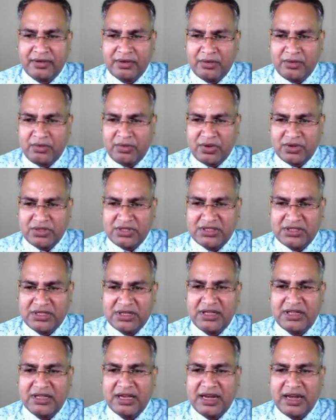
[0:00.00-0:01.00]

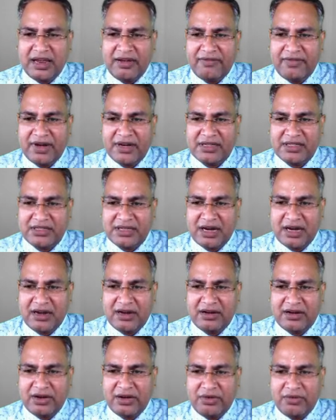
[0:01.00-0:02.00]
processing the left hand side
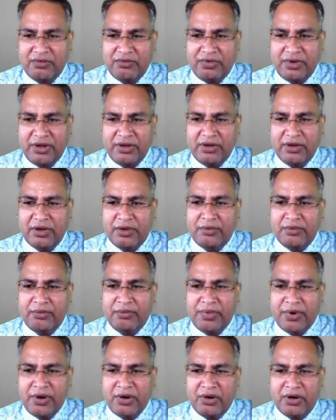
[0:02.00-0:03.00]
we
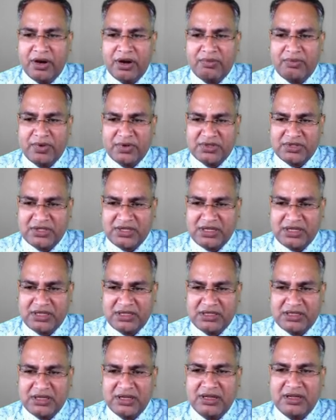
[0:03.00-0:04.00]
pre-order
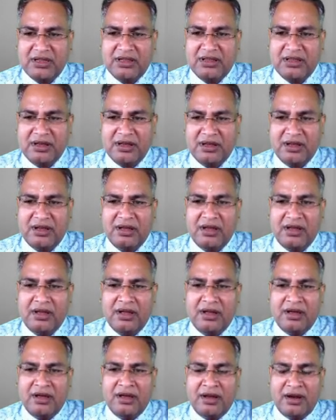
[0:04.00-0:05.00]
process the
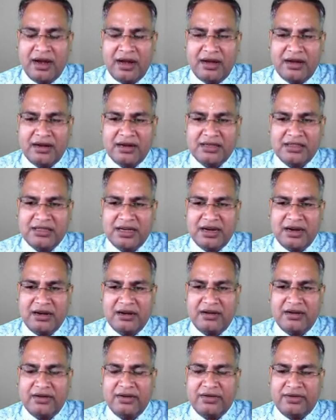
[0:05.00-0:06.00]
right hand side
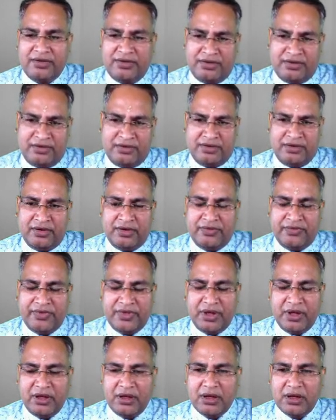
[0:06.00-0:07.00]
of
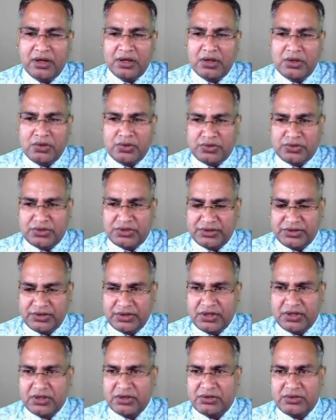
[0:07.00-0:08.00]
the root.
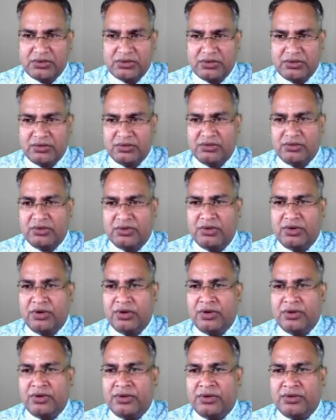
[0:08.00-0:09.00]
So
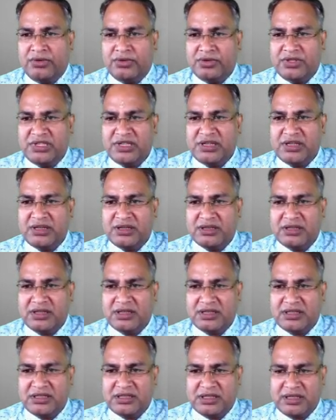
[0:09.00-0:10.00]
using
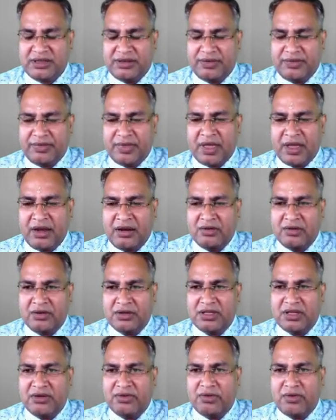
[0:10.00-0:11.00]
this
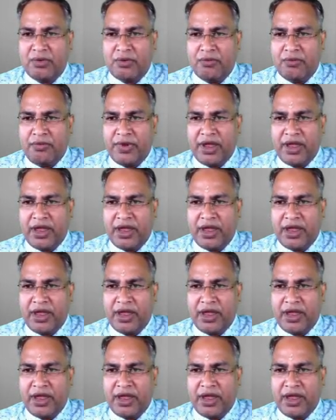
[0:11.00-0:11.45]
algorithm we